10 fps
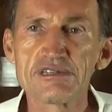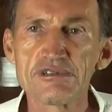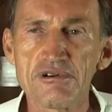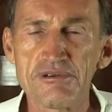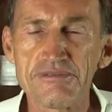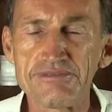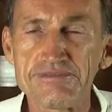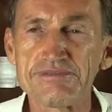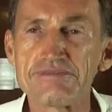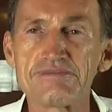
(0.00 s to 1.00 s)
so,
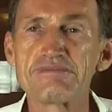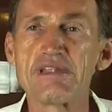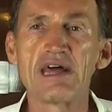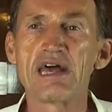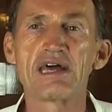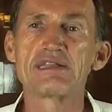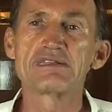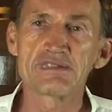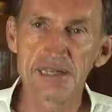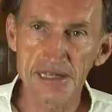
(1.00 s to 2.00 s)

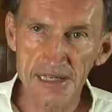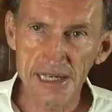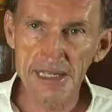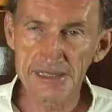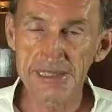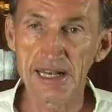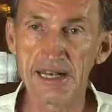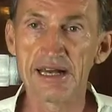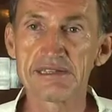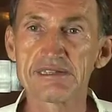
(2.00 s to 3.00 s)
and green
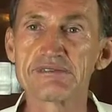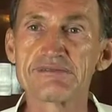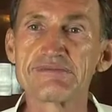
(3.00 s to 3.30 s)
salad.